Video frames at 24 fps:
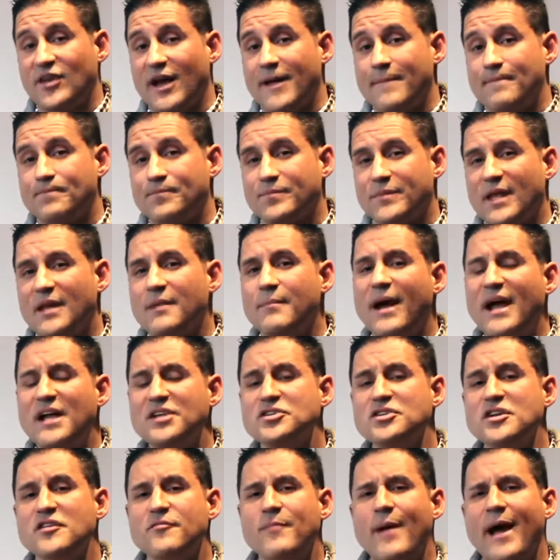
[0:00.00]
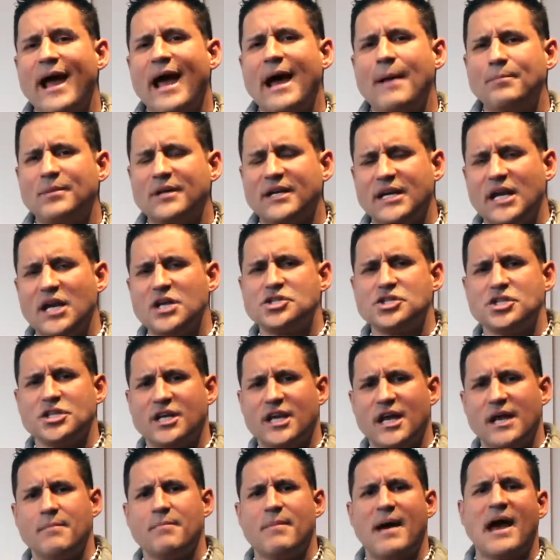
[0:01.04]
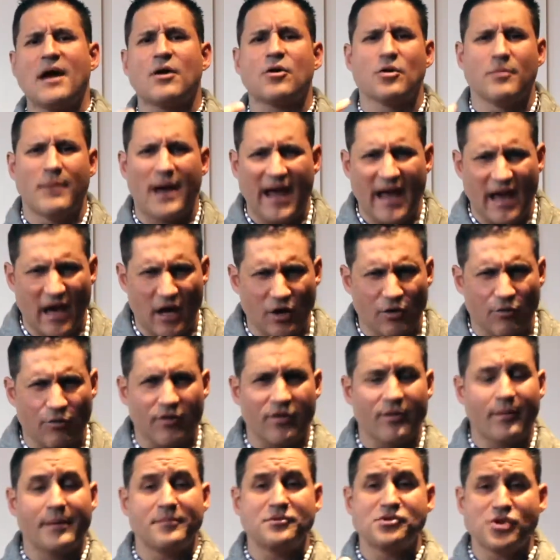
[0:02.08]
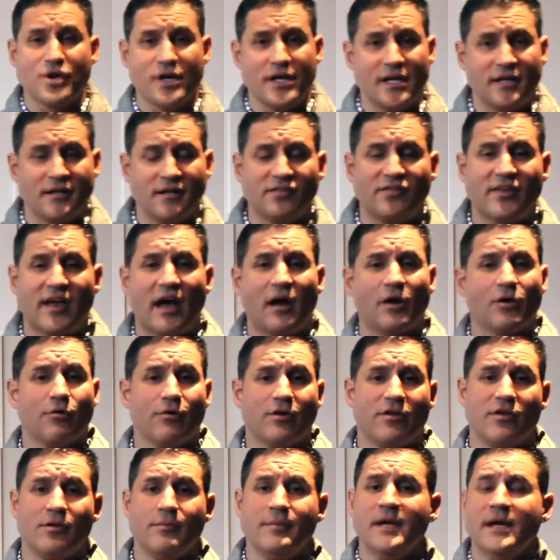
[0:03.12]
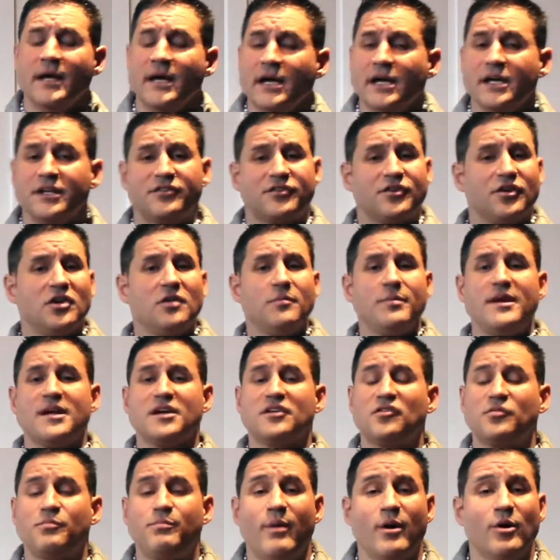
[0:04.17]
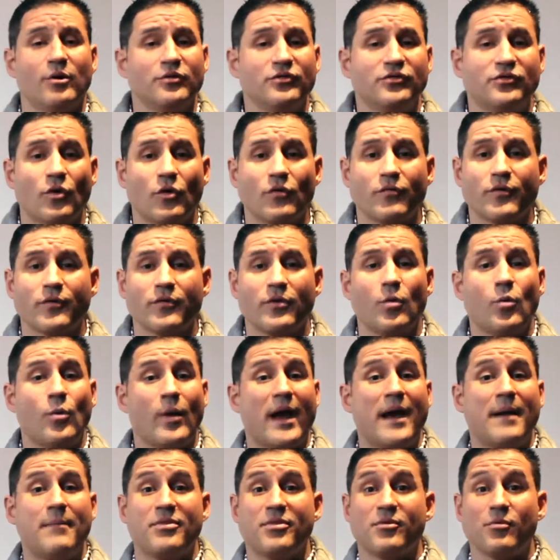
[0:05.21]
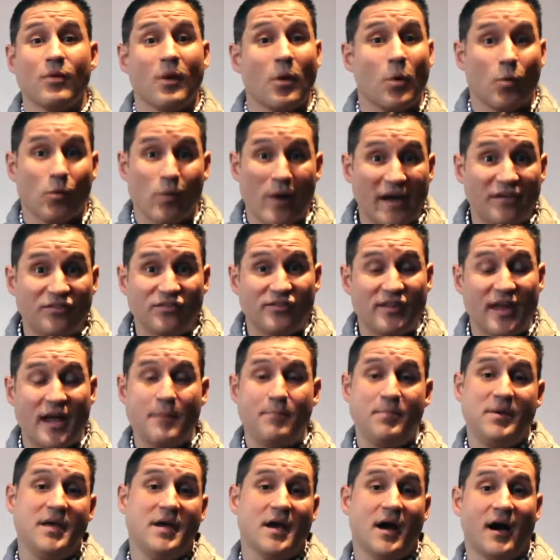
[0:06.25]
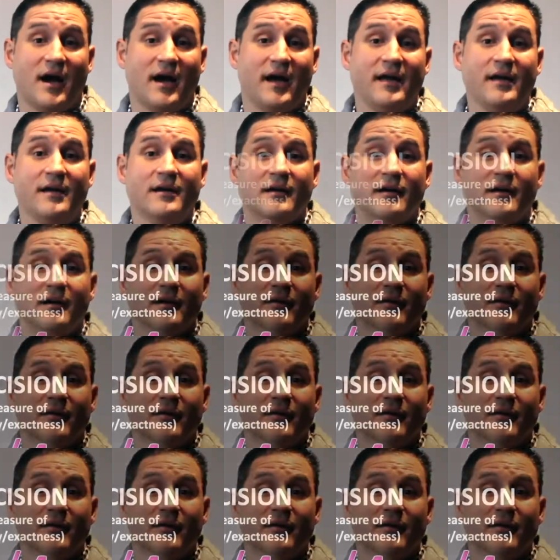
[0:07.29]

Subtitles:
set. And imagine if my application came back, or my algorithm, I'm training this algorithm, it's going to be exposed over the web through a REST API,